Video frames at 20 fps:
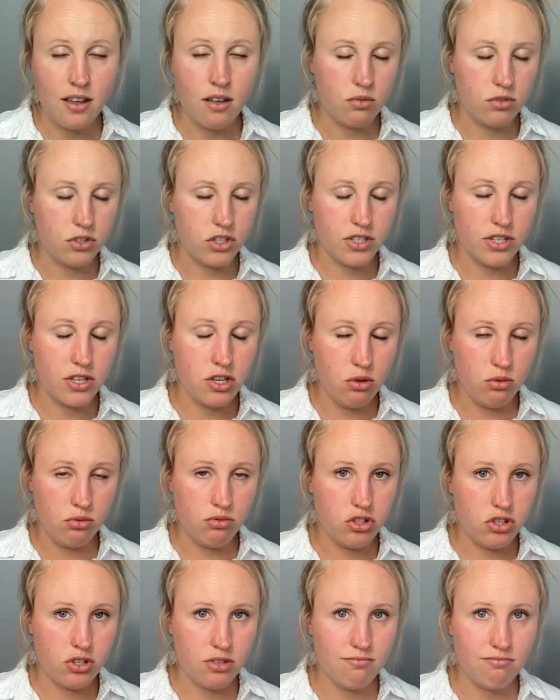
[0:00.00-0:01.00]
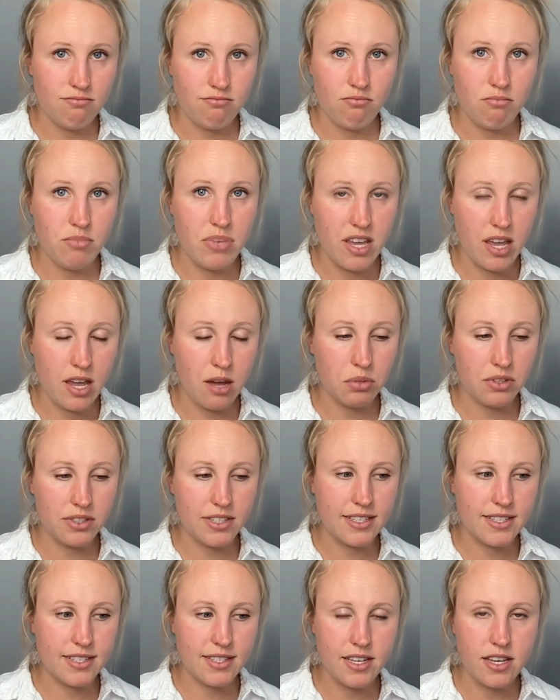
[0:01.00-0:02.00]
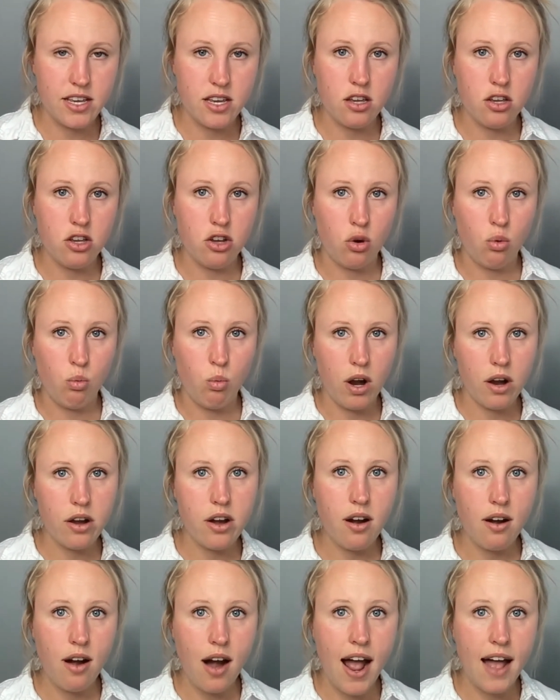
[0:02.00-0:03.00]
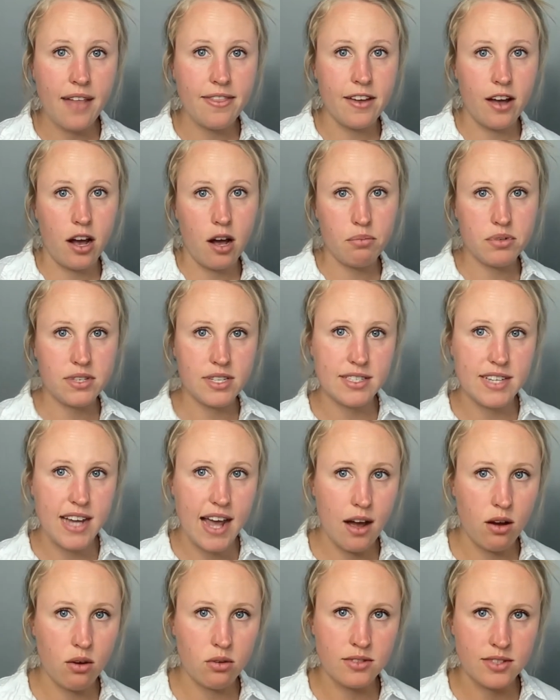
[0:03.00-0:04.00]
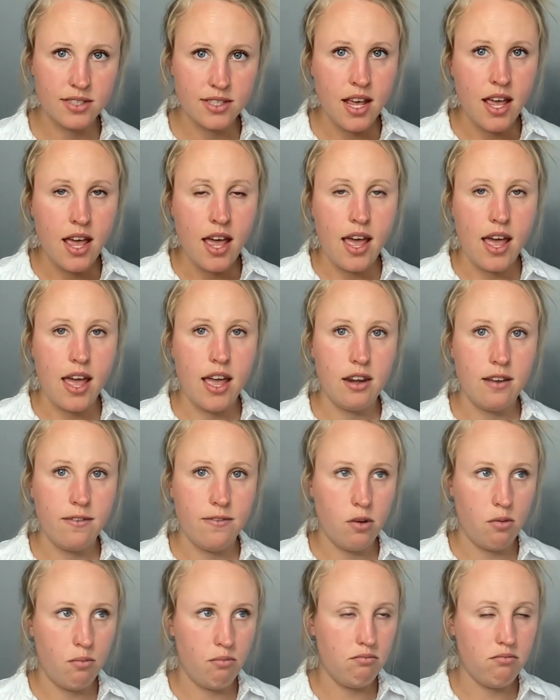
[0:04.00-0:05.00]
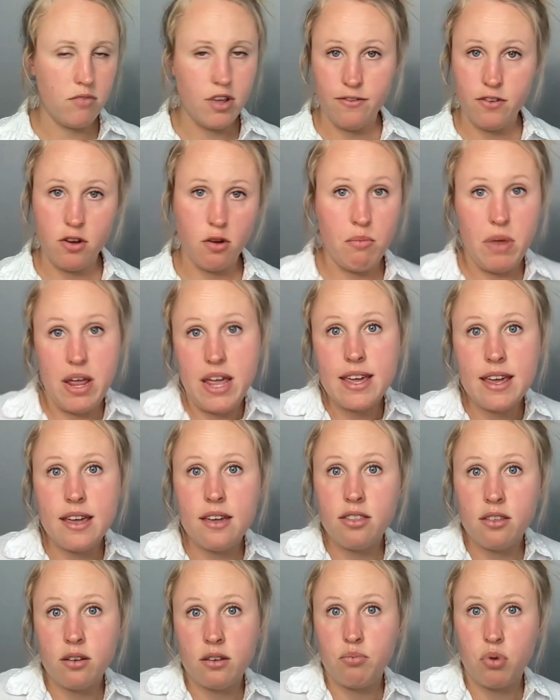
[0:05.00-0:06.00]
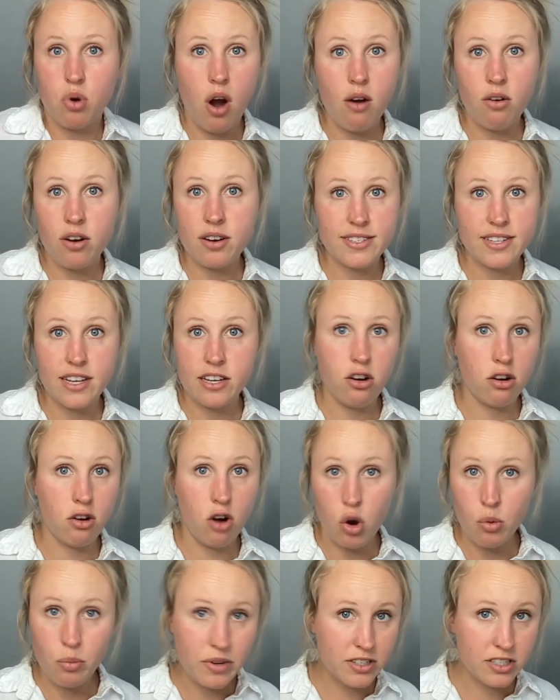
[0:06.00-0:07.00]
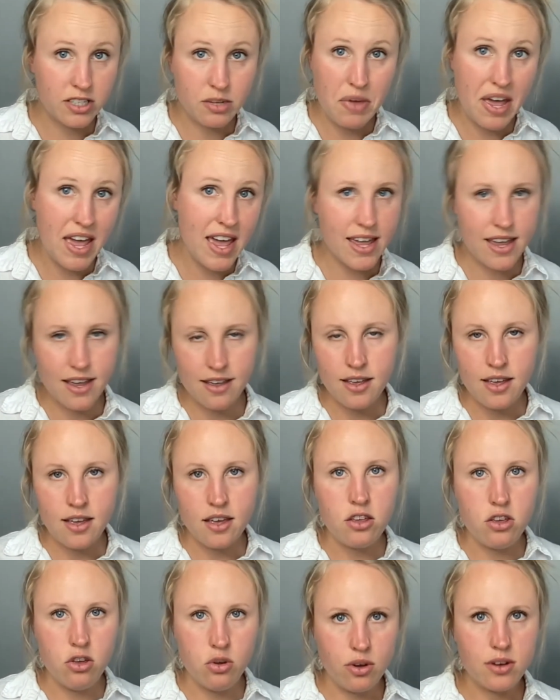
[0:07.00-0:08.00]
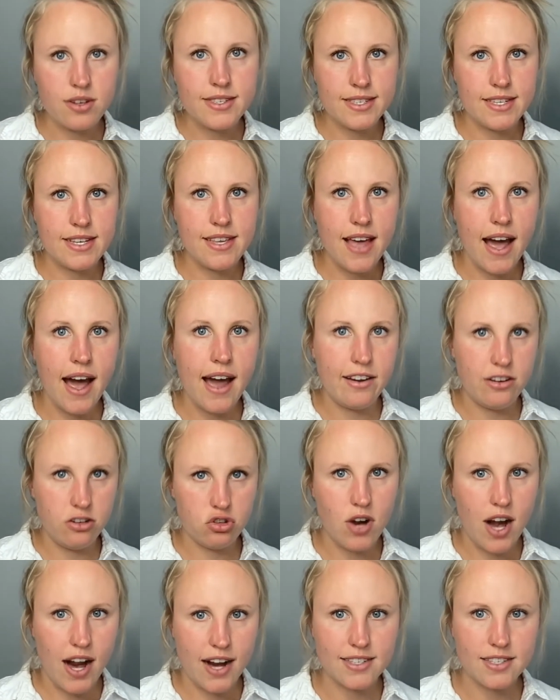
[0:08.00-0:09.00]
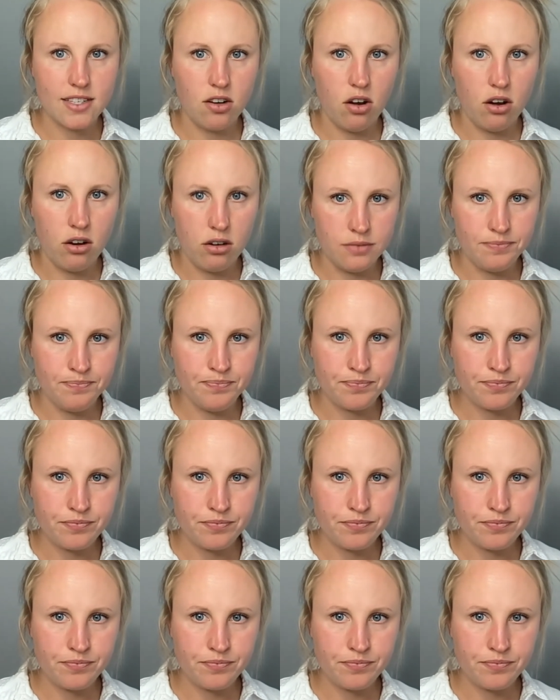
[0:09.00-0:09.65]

which is huge. Being able to see, where you're at, the ups and downs, and if you're making the progress that you're hoping to make, you can see that and it tracks it all.